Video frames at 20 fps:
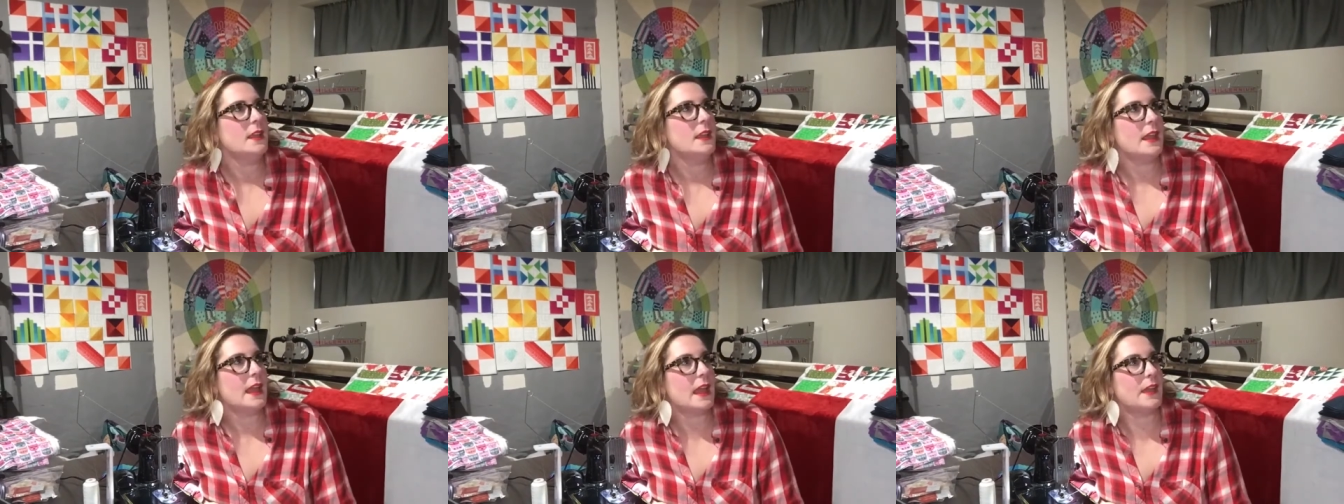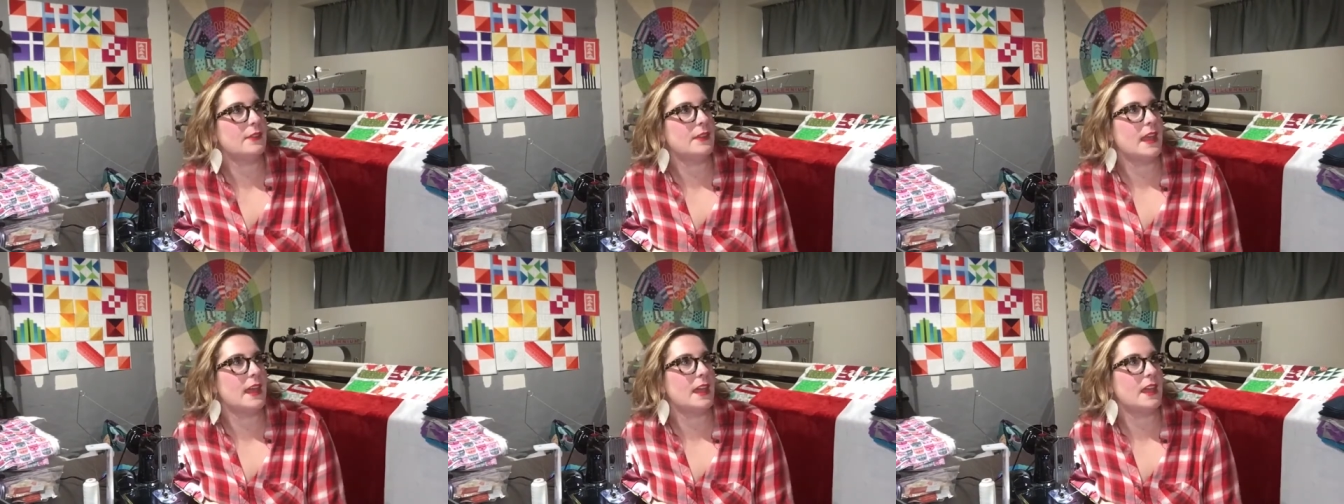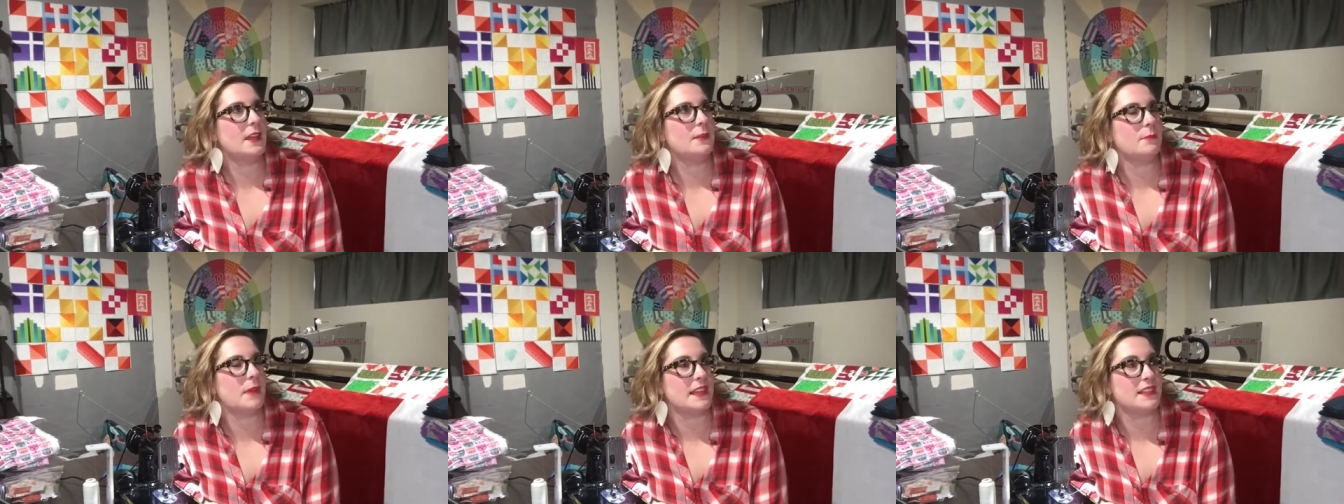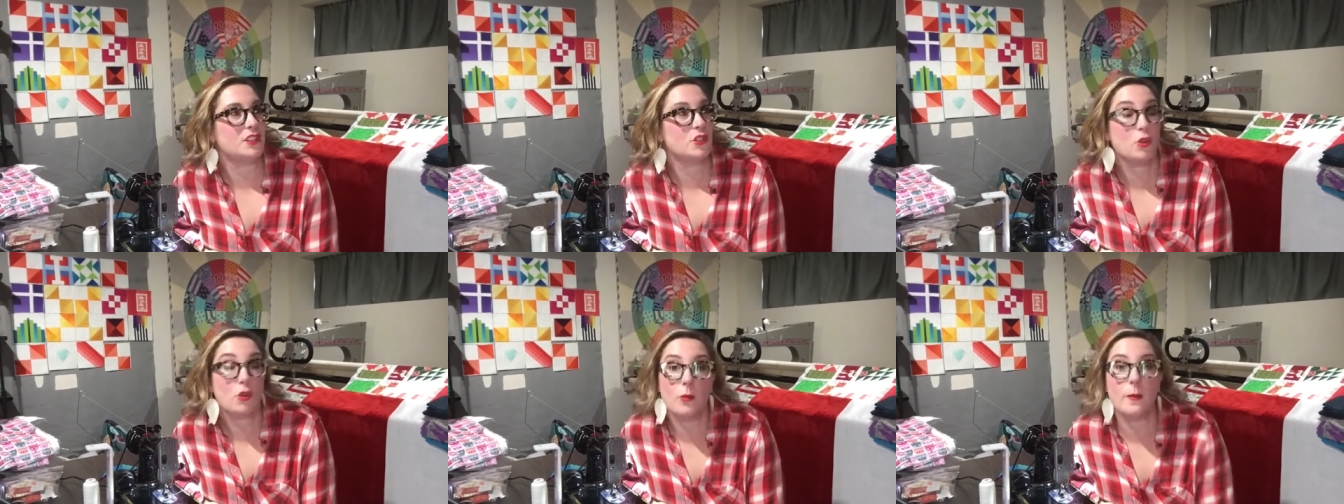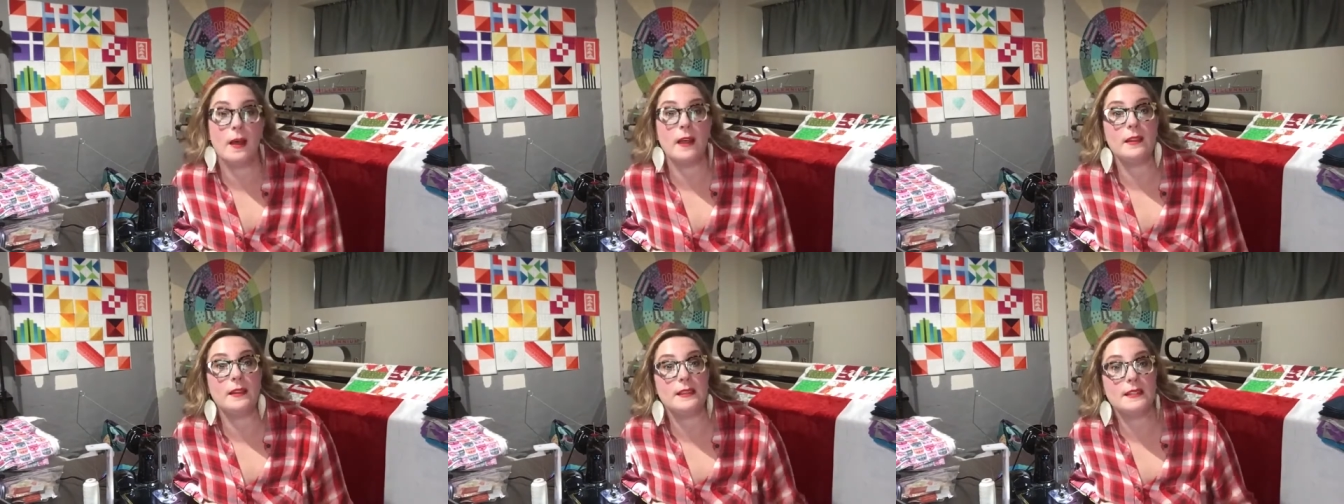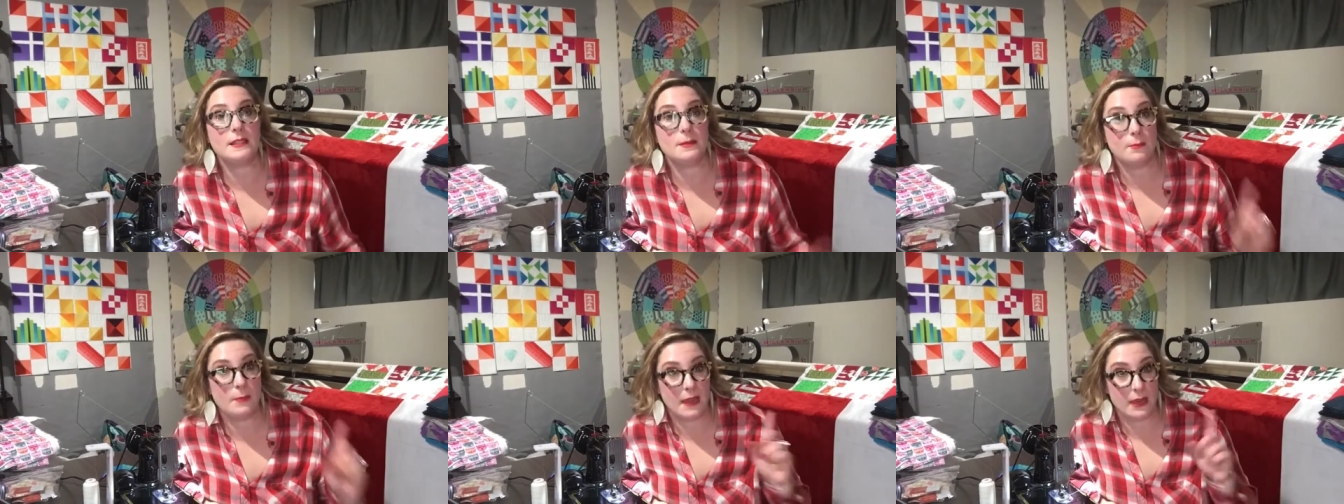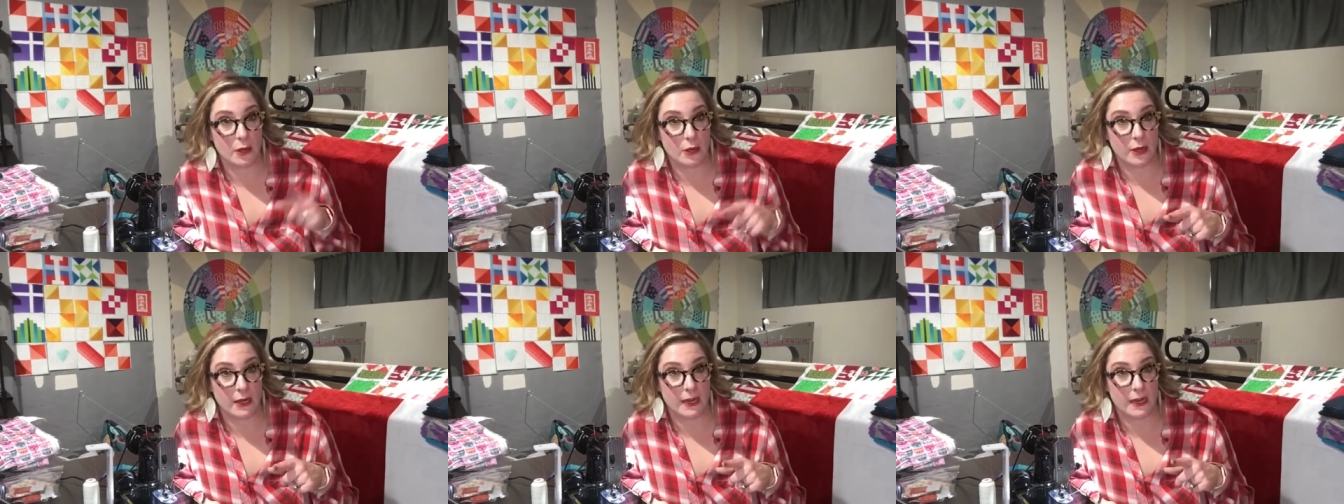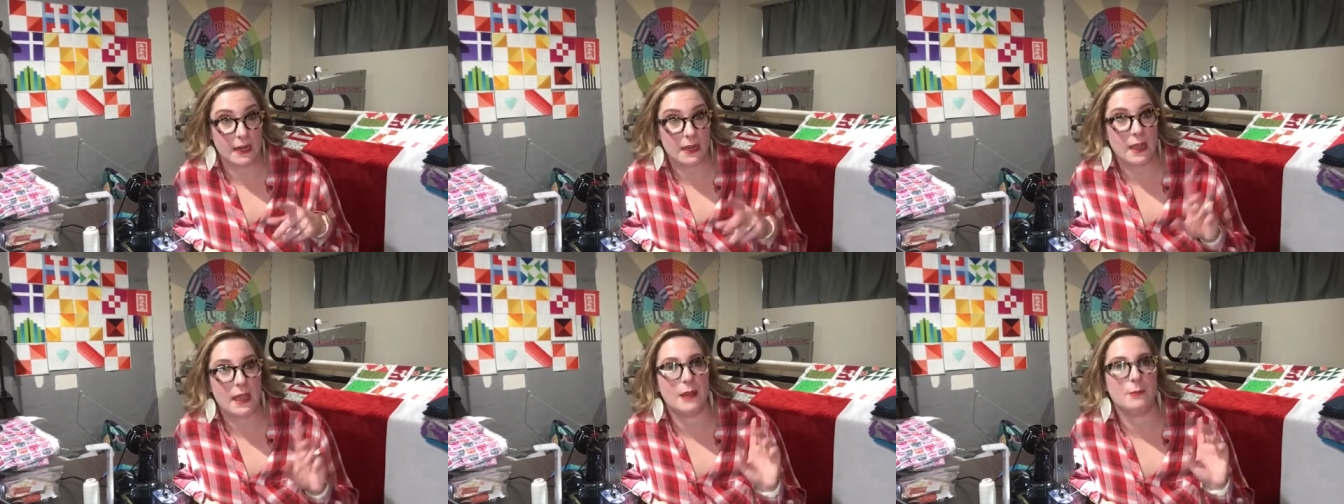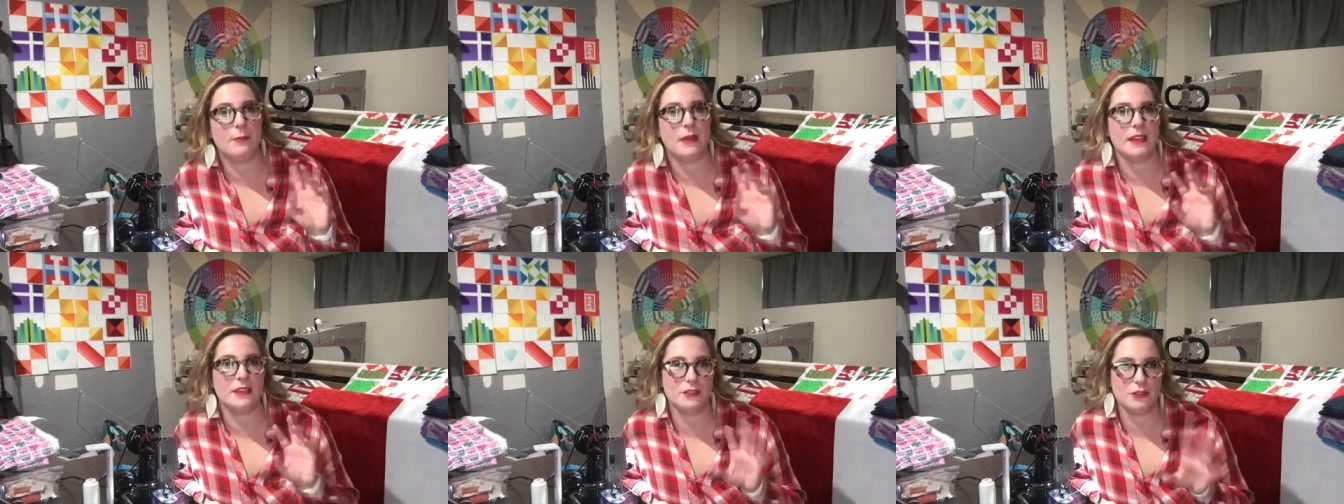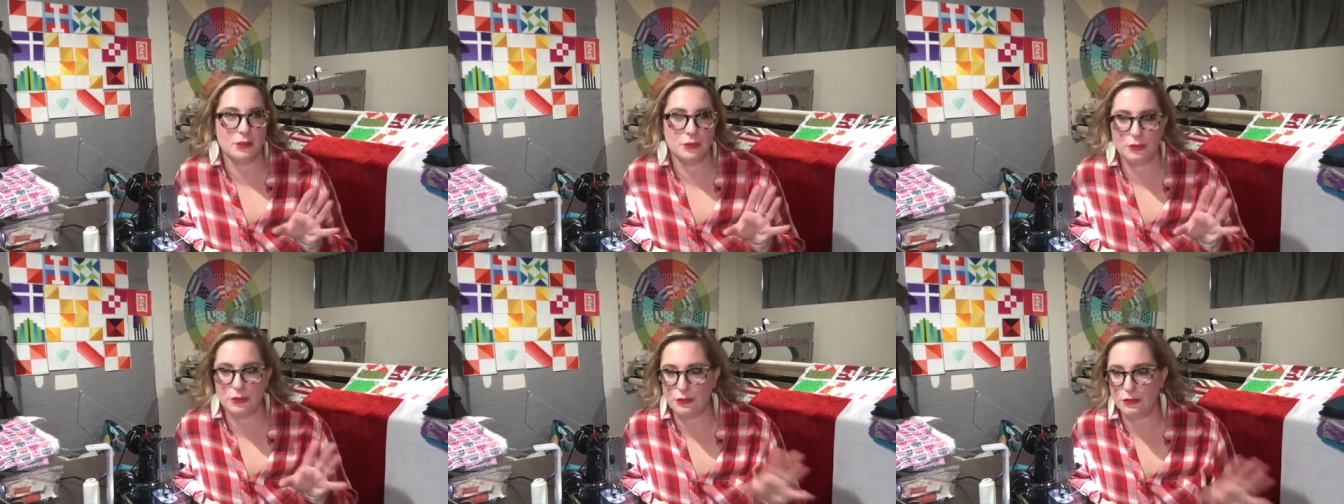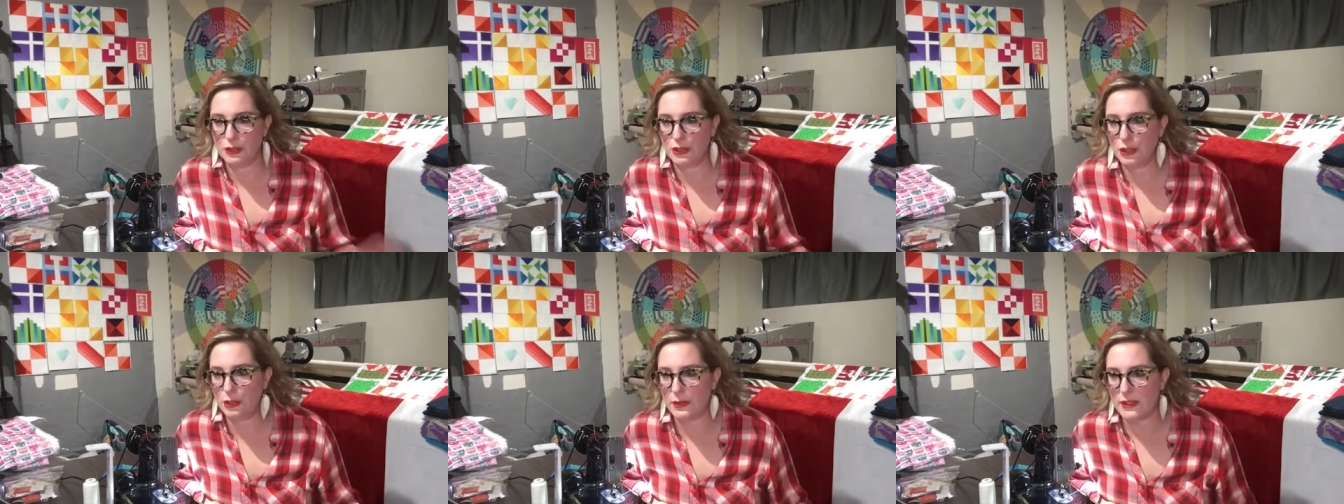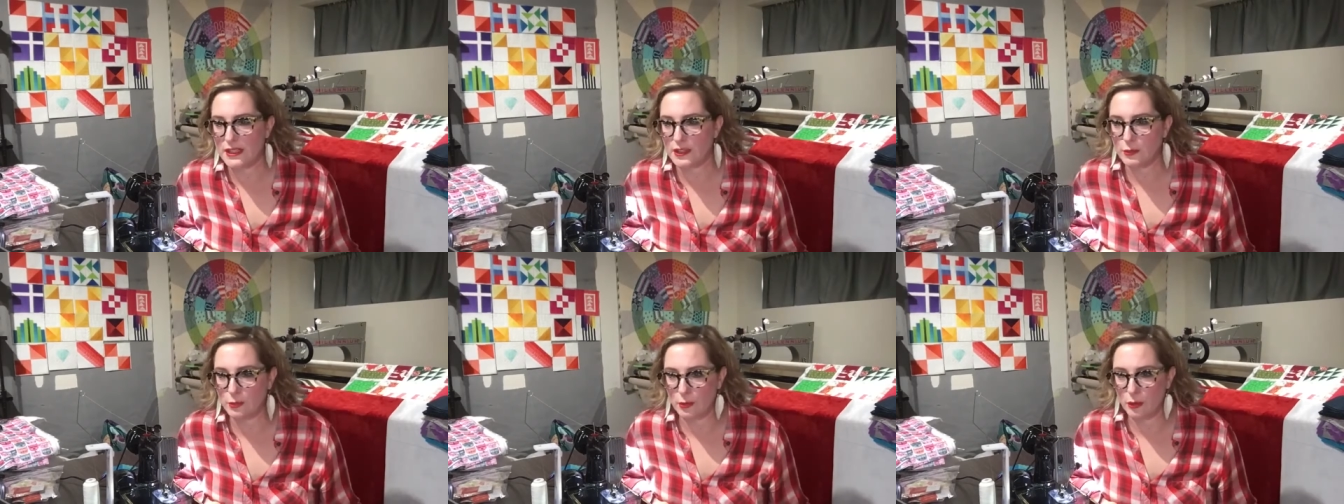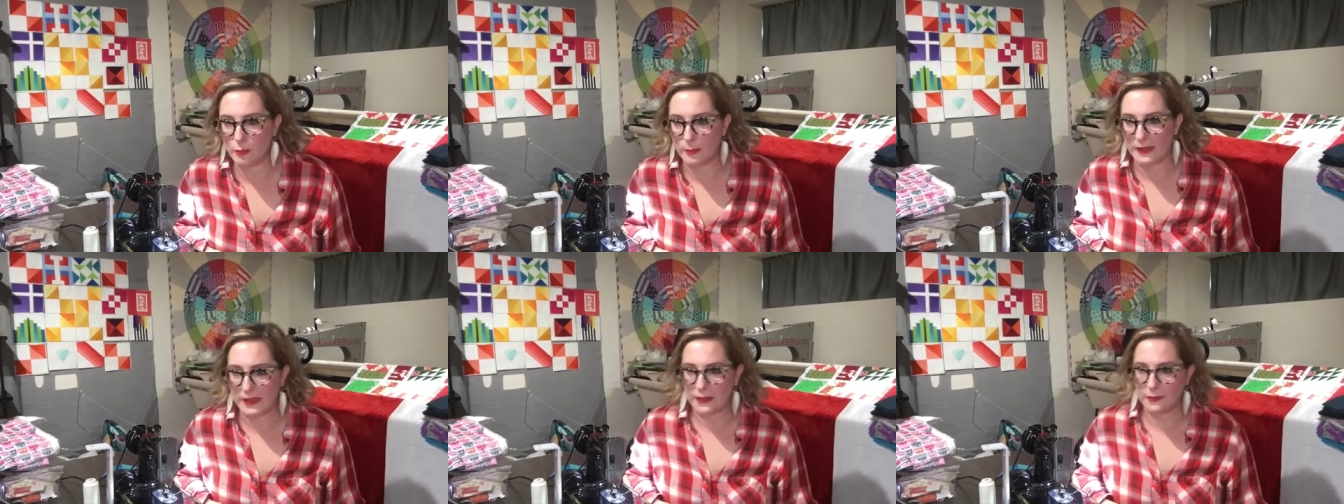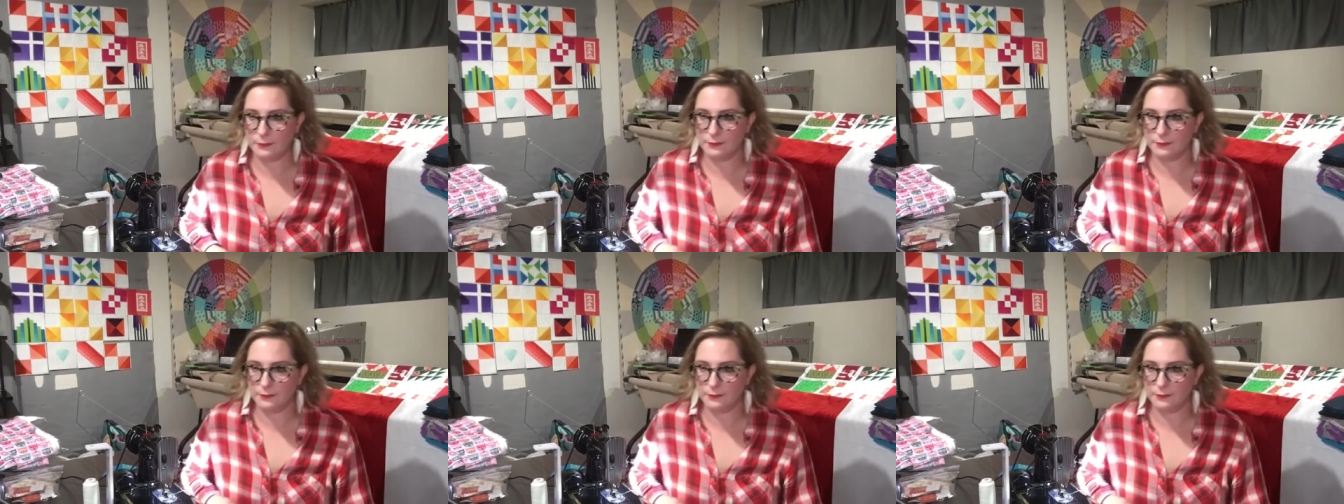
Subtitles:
And then my school bell is Mary, and my 222 is Ruby.